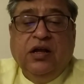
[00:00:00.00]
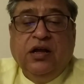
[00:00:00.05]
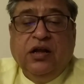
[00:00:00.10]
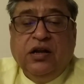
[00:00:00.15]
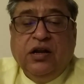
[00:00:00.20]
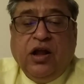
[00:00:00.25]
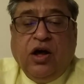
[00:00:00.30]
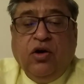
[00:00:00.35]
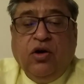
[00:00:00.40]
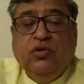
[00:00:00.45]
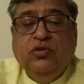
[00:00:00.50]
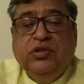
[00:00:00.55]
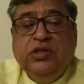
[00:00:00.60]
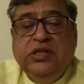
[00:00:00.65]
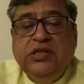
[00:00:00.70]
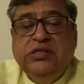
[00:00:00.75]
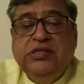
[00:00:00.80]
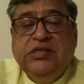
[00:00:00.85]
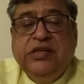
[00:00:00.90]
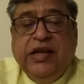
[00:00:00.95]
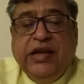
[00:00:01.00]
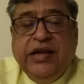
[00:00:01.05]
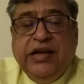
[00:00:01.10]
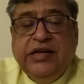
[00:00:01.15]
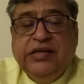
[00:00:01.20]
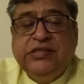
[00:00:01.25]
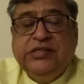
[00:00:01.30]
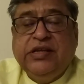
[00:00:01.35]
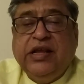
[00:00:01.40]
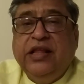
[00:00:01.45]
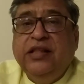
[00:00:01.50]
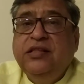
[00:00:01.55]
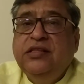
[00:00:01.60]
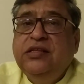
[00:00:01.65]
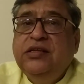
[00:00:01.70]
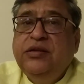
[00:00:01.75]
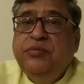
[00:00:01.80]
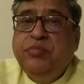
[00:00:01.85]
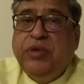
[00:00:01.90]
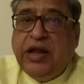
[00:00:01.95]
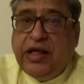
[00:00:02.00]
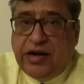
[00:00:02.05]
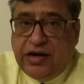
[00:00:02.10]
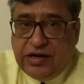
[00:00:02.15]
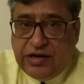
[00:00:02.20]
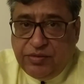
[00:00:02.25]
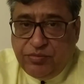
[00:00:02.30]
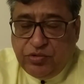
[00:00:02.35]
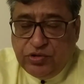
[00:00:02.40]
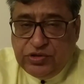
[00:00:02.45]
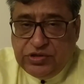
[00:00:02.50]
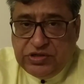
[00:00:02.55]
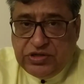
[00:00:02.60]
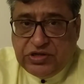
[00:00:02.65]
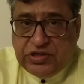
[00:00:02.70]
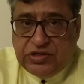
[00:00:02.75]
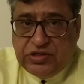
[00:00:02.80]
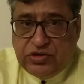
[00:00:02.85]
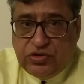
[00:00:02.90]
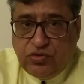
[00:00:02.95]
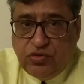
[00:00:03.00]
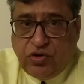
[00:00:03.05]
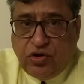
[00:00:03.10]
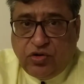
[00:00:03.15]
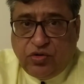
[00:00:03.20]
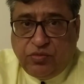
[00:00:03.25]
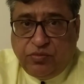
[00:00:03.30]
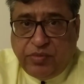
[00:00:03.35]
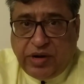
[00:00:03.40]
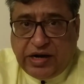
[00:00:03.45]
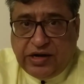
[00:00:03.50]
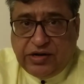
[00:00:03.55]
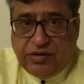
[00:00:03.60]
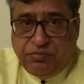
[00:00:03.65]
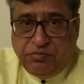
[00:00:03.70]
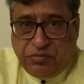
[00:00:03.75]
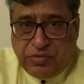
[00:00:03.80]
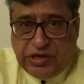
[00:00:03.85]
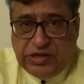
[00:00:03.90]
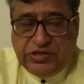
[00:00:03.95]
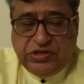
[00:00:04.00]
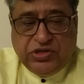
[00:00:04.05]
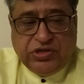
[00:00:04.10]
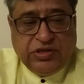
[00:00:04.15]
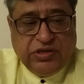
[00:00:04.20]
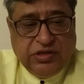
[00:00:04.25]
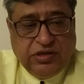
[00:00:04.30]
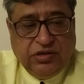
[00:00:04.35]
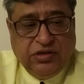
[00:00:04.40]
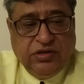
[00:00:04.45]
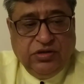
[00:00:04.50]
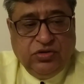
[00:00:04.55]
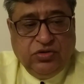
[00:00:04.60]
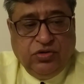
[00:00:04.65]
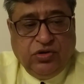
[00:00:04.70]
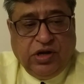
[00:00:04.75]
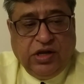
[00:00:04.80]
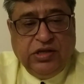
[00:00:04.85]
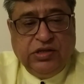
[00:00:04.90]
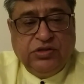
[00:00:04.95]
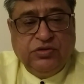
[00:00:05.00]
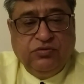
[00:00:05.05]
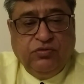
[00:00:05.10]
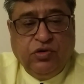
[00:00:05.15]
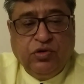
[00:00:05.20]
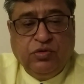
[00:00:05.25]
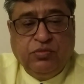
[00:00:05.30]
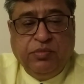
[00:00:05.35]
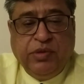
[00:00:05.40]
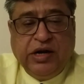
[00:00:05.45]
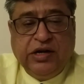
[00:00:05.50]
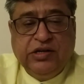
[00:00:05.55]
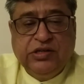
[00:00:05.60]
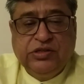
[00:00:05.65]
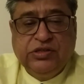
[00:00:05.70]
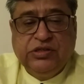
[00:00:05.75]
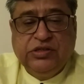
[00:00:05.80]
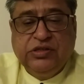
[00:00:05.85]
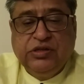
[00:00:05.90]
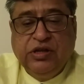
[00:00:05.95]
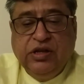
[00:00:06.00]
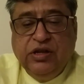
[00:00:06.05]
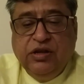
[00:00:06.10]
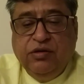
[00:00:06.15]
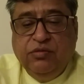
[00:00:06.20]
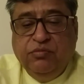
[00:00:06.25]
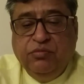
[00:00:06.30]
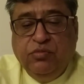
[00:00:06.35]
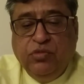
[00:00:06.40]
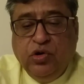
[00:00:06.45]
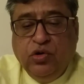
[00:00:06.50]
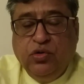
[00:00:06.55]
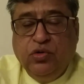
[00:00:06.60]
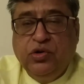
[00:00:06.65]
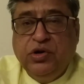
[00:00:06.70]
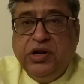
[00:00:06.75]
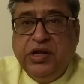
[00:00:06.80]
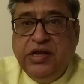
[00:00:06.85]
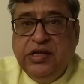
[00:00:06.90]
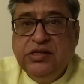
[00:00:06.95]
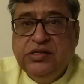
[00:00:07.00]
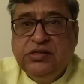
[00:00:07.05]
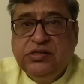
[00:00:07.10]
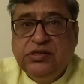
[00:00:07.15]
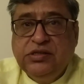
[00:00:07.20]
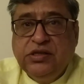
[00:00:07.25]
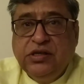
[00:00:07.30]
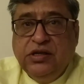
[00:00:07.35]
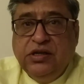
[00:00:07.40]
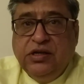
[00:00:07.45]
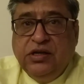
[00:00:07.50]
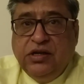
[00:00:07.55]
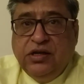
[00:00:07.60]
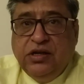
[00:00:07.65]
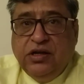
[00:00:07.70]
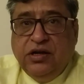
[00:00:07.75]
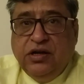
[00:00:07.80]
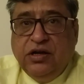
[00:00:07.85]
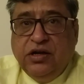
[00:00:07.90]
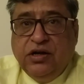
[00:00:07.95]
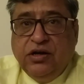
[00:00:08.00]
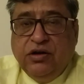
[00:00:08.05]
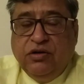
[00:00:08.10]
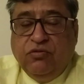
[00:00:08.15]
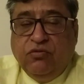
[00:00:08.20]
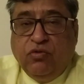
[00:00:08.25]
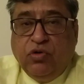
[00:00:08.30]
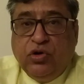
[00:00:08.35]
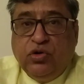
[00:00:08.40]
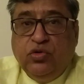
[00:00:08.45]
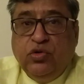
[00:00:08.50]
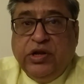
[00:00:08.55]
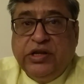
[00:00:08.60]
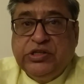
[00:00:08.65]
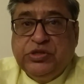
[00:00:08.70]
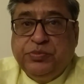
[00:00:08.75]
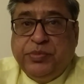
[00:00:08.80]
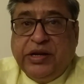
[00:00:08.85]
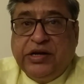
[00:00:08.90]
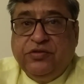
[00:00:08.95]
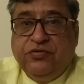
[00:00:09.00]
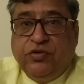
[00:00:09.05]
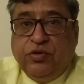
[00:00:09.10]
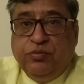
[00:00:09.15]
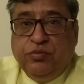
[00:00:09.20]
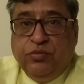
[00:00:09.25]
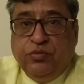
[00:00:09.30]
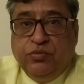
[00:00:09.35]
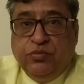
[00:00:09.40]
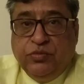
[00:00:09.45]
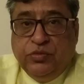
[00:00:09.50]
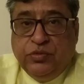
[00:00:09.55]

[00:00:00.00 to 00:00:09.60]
Now, these dates and the planetary position do not matter much to us. What matters more is what to expect from